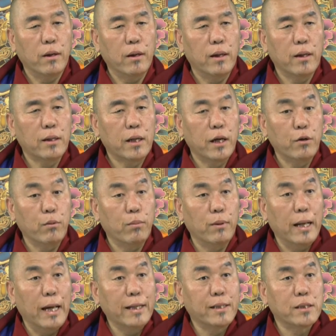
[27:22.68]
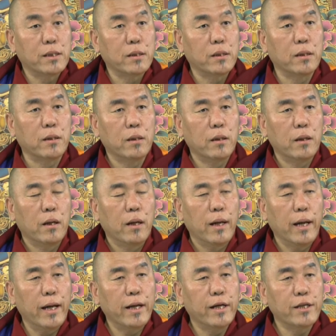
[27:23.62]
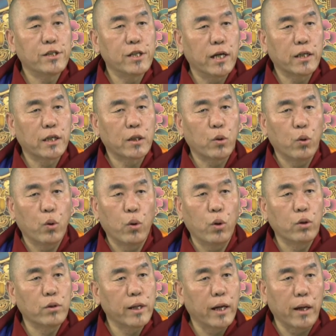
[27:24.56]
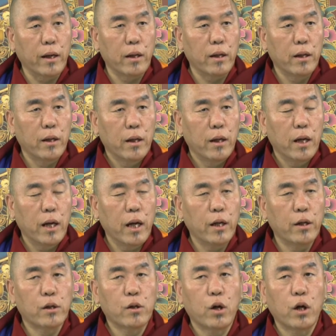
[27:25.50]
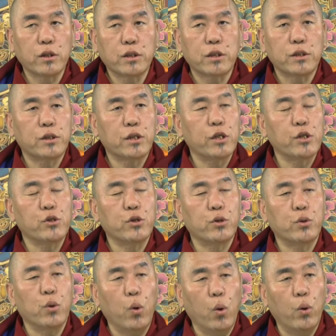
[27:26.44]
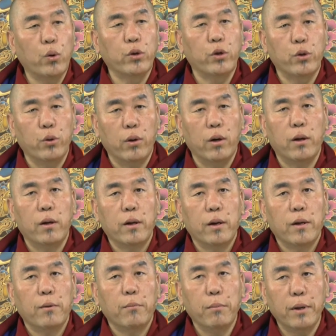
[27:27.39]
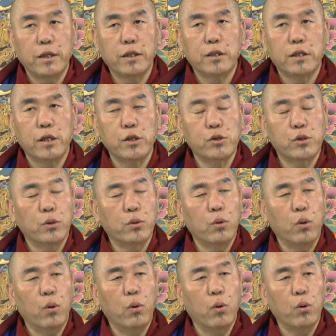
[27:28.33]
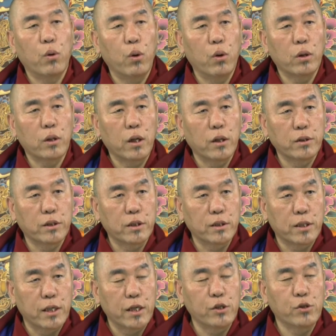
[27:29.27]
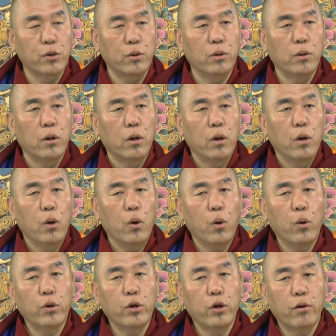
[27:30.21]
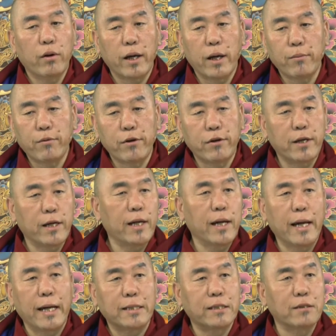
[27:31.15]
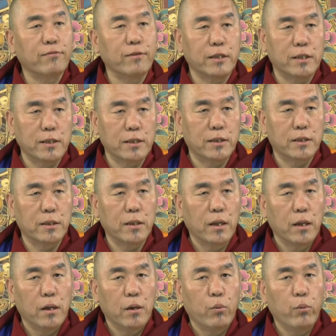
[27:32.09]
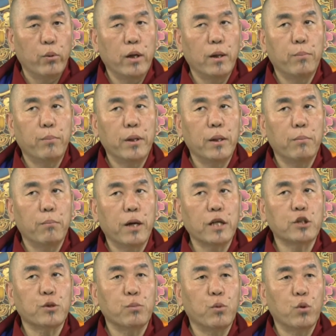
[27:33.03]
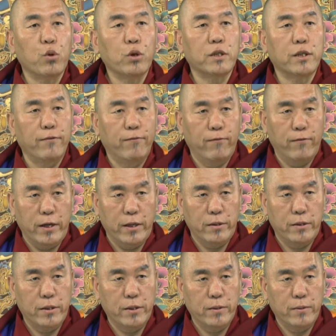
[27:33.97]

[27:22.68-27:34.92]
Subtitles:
kind of lighter, energetic whole day, and concentration on your meditation or concentration on your everyday activities will be much more different.